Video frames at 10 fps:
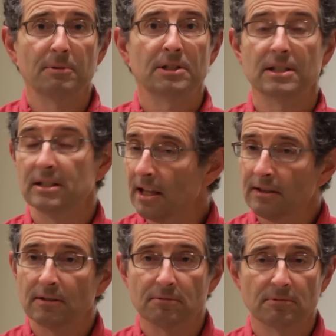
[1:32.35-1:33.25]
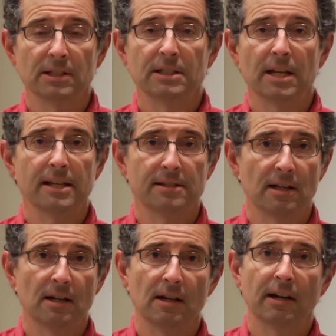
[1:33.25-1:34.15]
which is another really nice
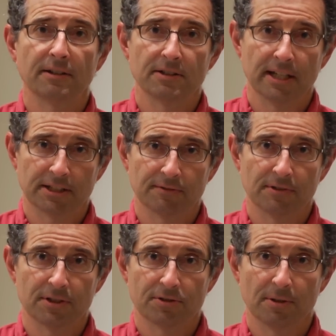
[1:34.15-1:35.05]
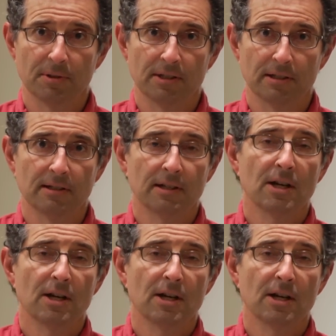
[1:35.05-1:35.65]
uh, architecture for distributed